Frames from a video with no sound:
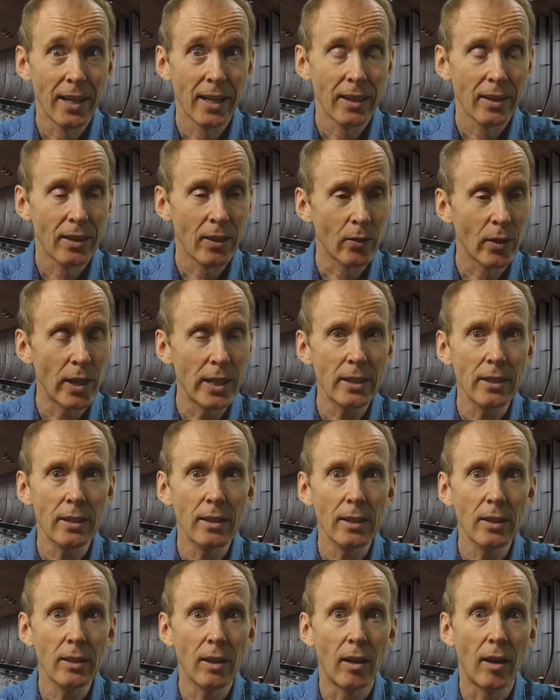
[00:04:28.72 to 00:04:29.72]
The rest of
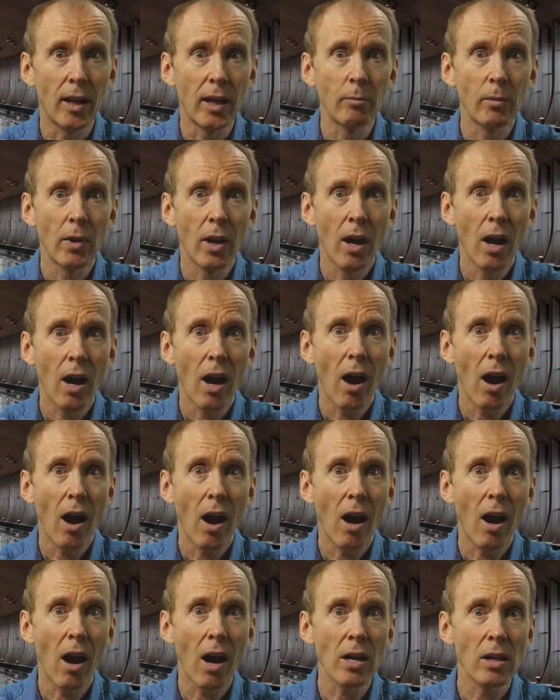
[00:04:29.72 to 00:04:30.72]
the time,
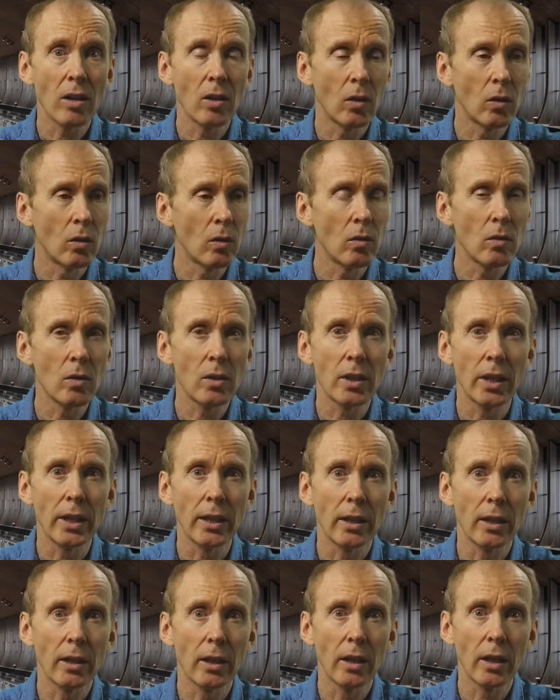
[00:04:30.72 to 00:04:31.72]
I use it
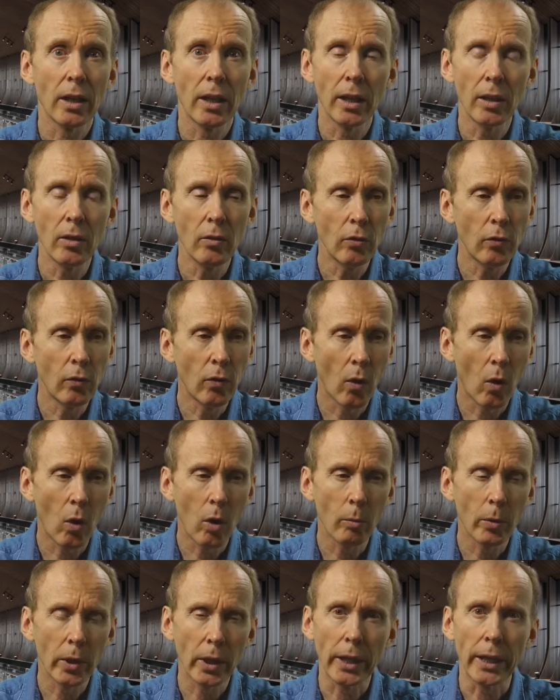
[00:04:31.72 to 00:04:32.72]

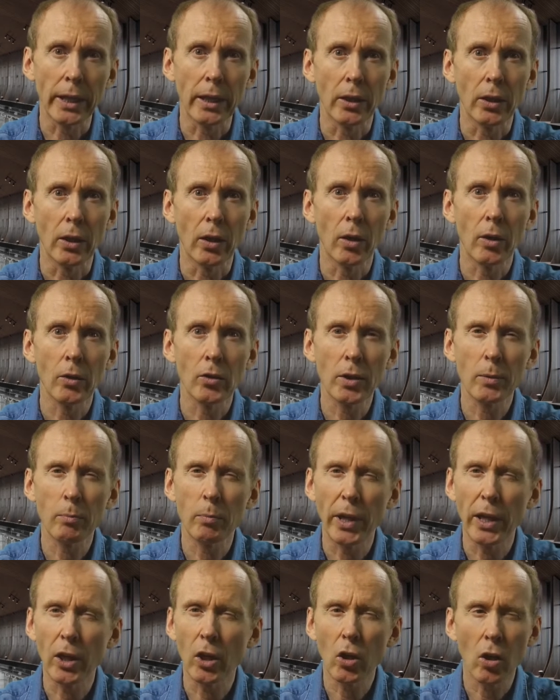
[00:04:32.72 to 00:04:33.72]
informally, you know, just
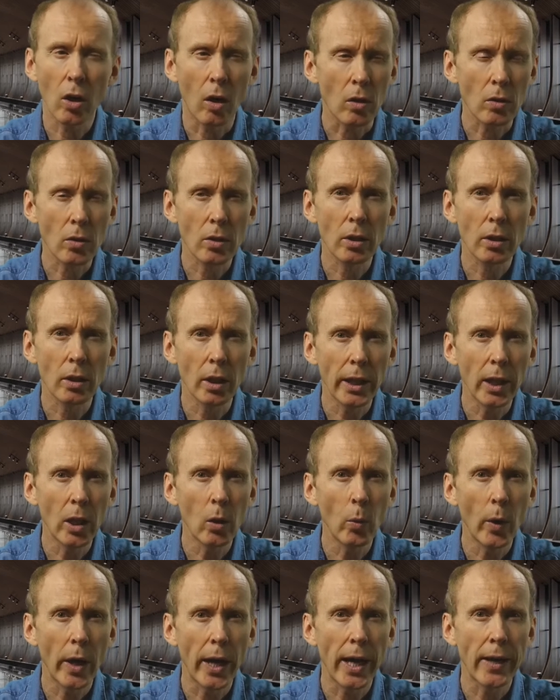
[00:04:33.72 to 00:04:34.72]
being constantly
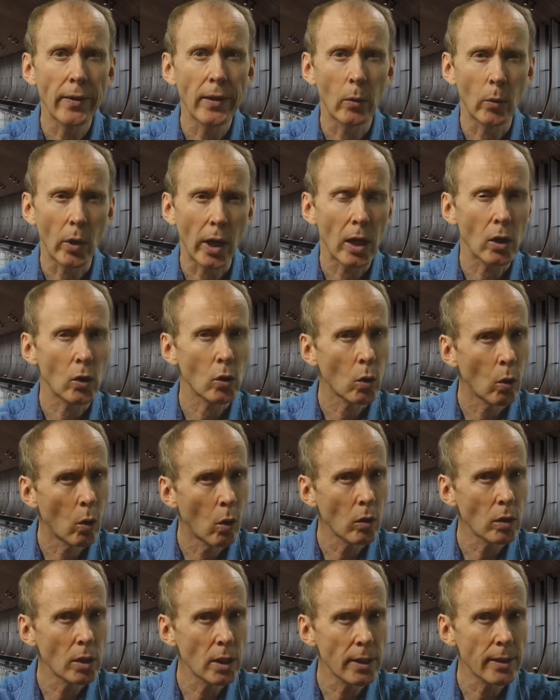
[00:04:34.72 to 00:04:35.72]
aware that when I
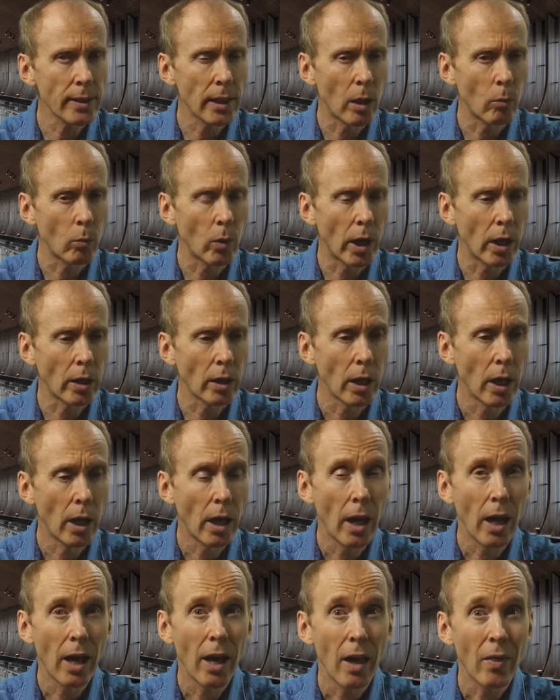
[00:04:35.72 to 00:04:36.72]
talk to someone,
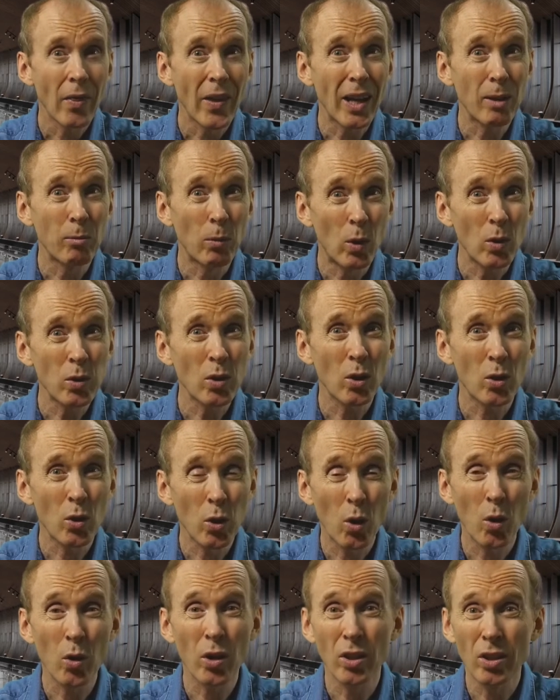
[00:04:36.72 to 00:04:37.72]
that I'm also
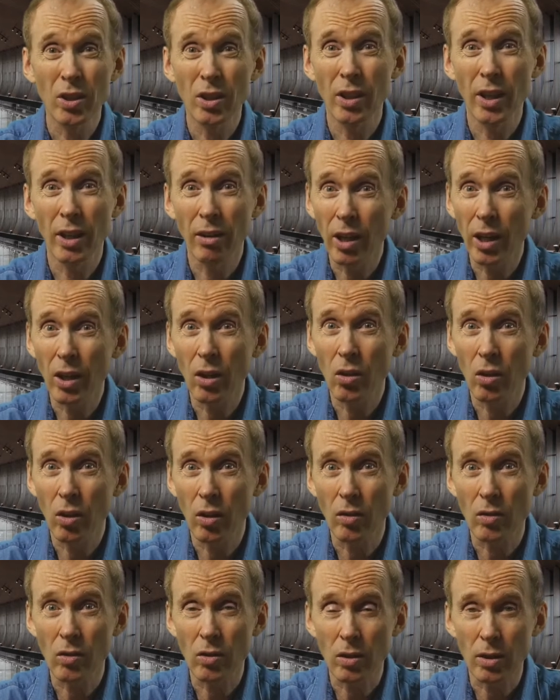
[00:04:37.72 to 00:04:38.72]
talking to their
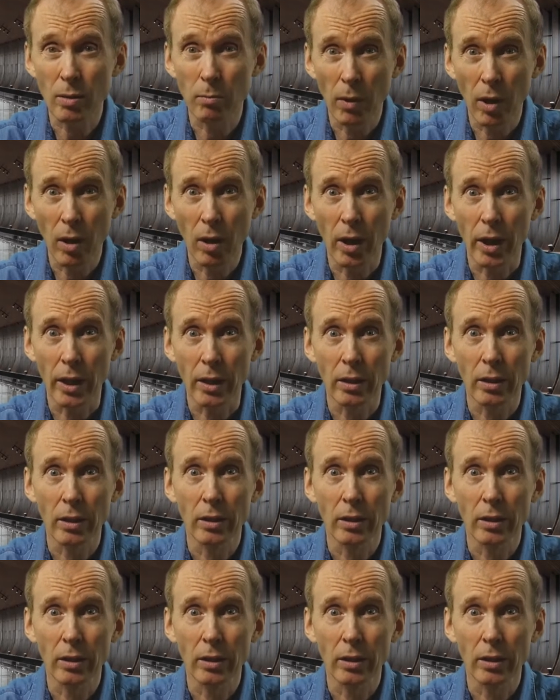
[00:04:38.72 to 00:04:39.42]
unconscious mind.